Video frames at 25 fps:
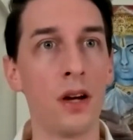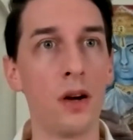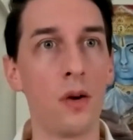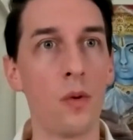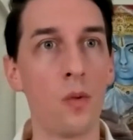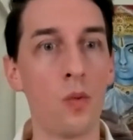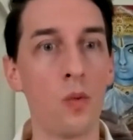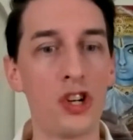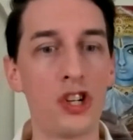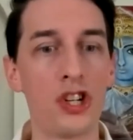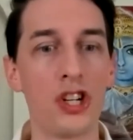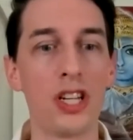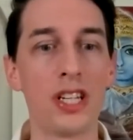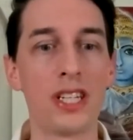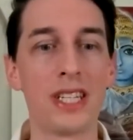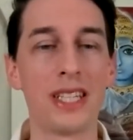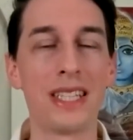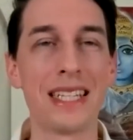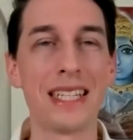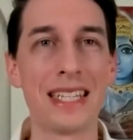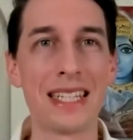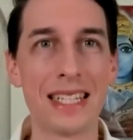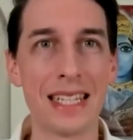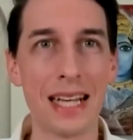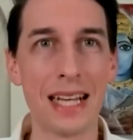which is
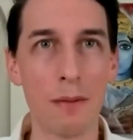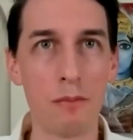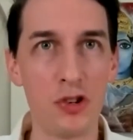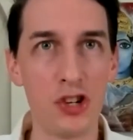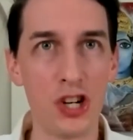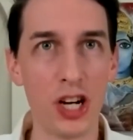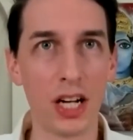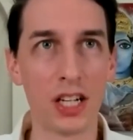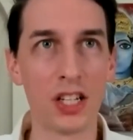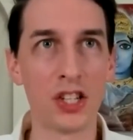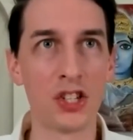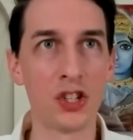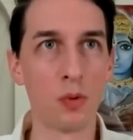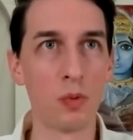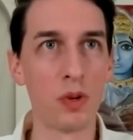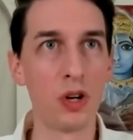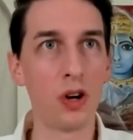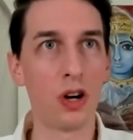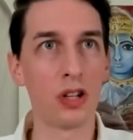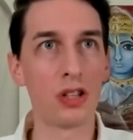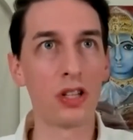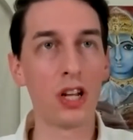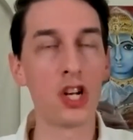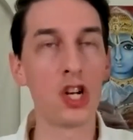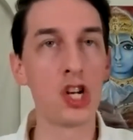the subject. So we
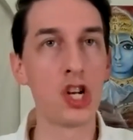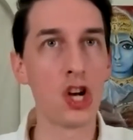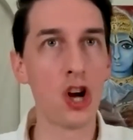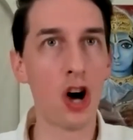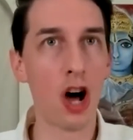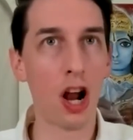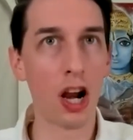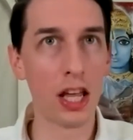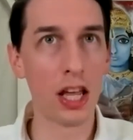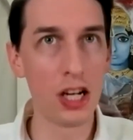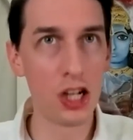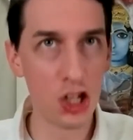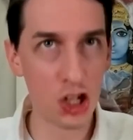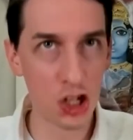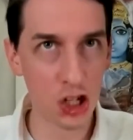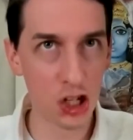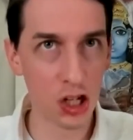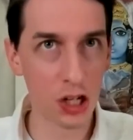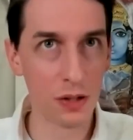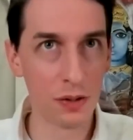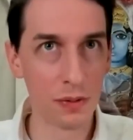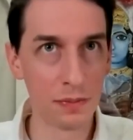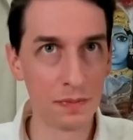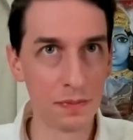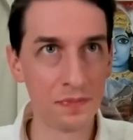got
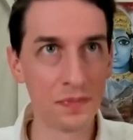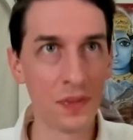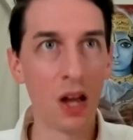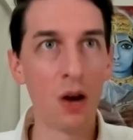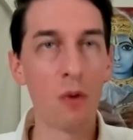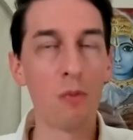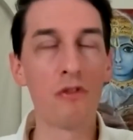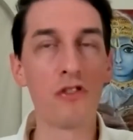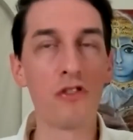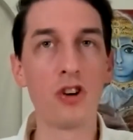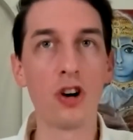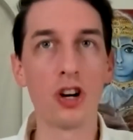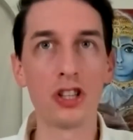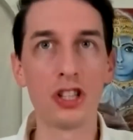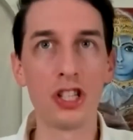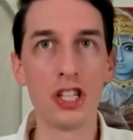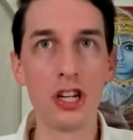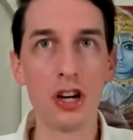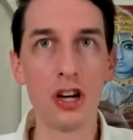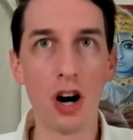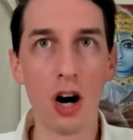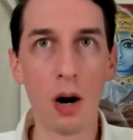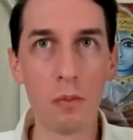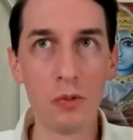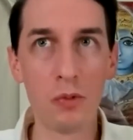knowledge, we've got
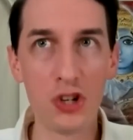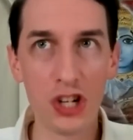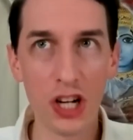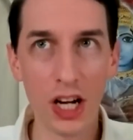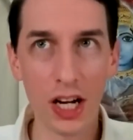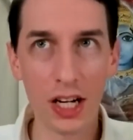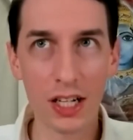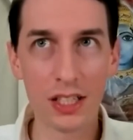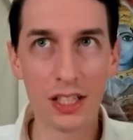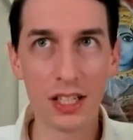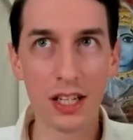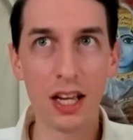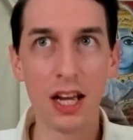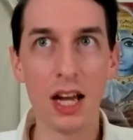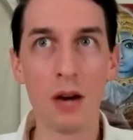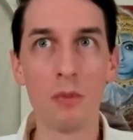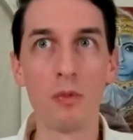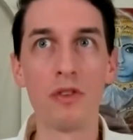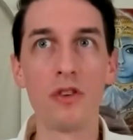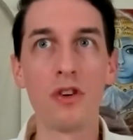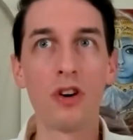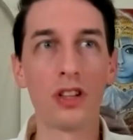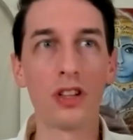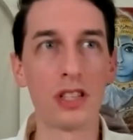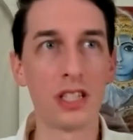the object, and
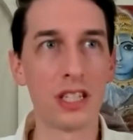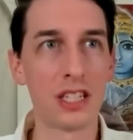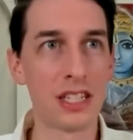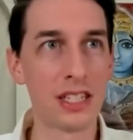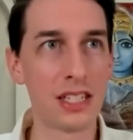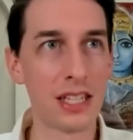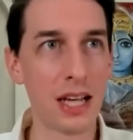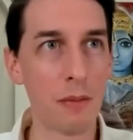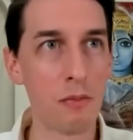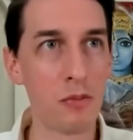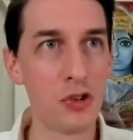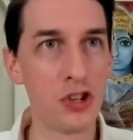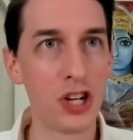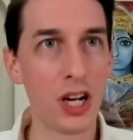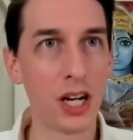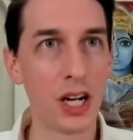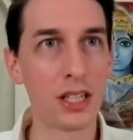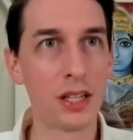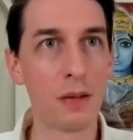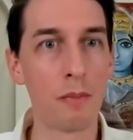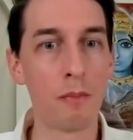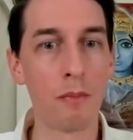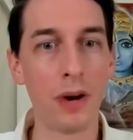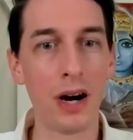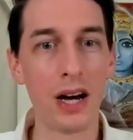we've got the
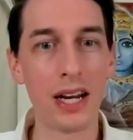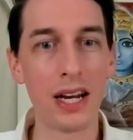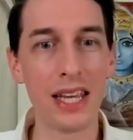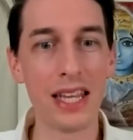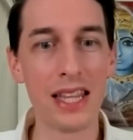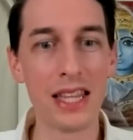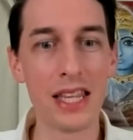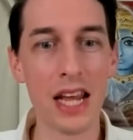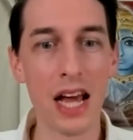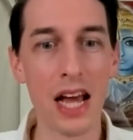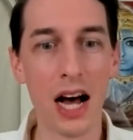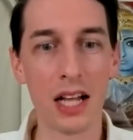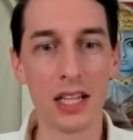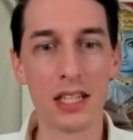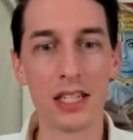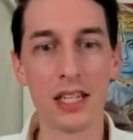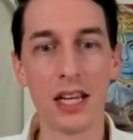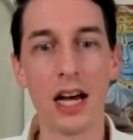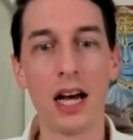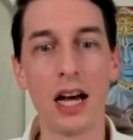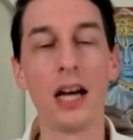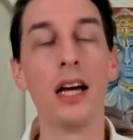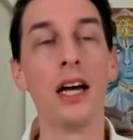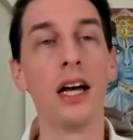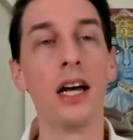subject,
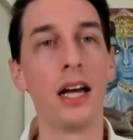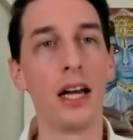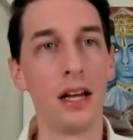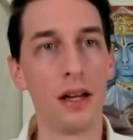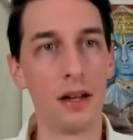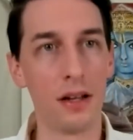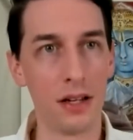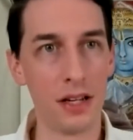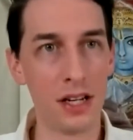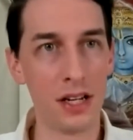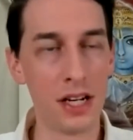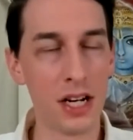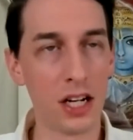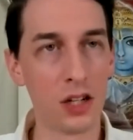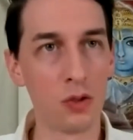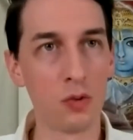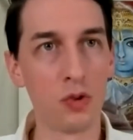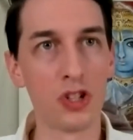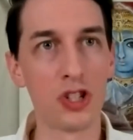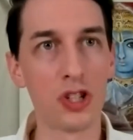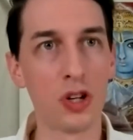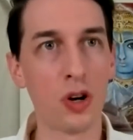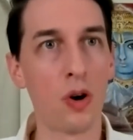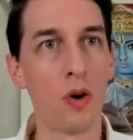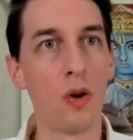parijñāta, in other
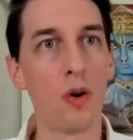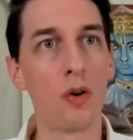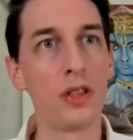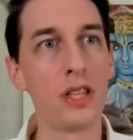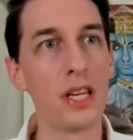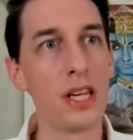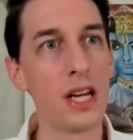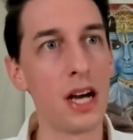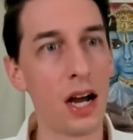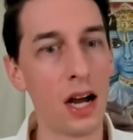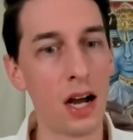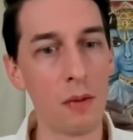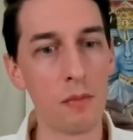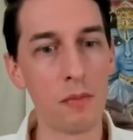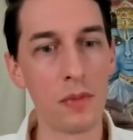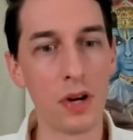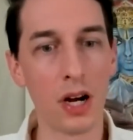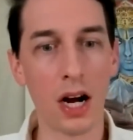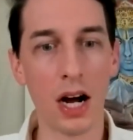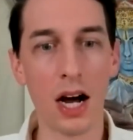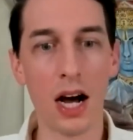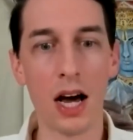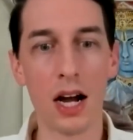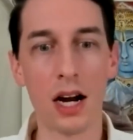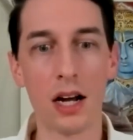words, called the
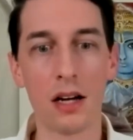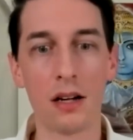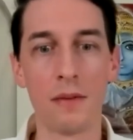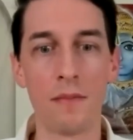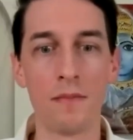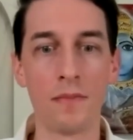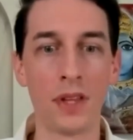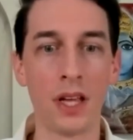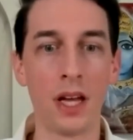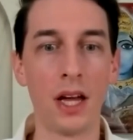ahamkara.